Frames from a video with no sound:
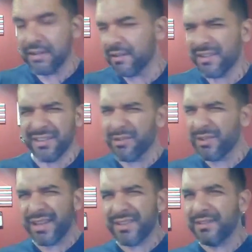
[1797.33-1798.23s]
They're gonna go,
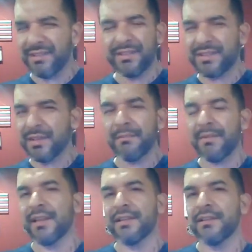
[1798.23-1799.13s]
something
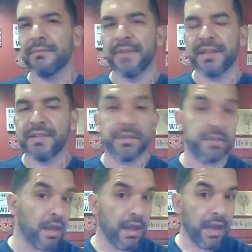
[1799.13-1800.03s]
about that doesn't make
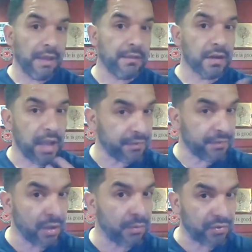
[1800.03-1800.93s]
sense, and they're gonna have
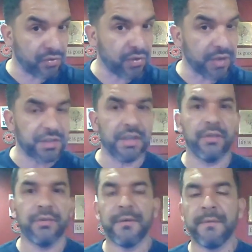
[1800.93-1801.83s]
trouble trusting
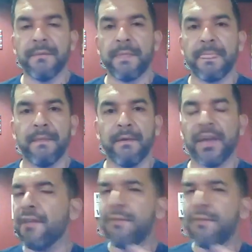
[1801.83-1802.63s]
you. Okay, if